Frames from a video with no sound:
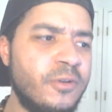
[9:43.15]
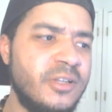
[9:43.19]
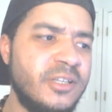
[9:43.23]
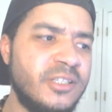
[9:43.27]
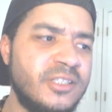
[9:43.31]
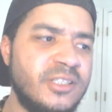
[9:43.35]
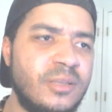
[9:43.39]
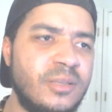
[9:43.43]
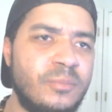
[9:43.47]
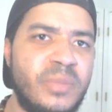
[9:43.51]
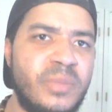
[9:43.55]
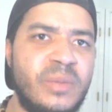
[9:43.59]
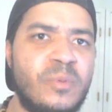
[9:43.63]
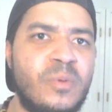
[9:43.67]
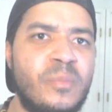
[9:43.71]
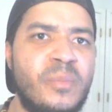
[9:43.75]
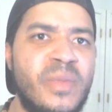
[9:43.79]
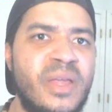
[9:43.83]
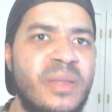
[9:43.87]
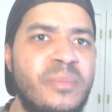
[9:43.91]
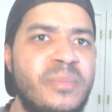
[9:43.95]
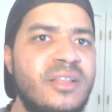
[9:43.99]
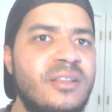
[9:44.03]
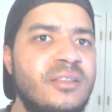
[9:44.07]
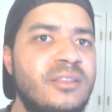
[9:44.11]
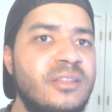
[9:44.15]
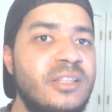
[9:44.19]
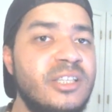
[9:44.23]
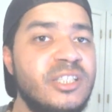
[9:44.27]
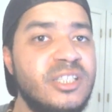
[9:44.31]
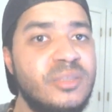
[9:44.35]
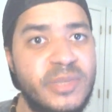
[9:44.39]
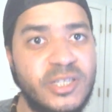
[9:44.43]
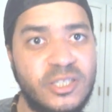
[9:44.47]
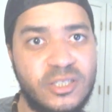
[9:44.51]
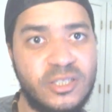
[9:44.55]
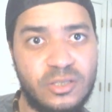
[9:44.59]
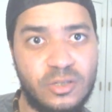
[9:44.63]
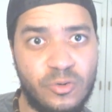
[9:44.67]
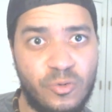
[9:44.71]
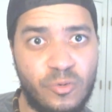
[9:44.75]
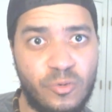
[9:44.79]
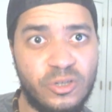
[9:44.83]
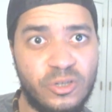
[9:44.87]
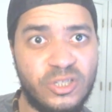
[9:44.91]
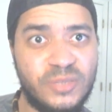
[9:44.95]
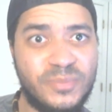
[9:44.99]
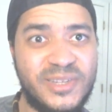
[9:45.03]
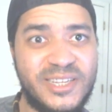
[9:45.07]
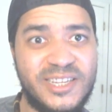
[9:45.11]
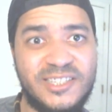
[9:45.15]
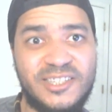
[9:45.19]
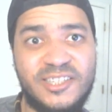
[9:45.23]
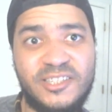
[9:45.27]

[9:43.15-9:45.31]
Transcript: Because some people may be dismiss the course because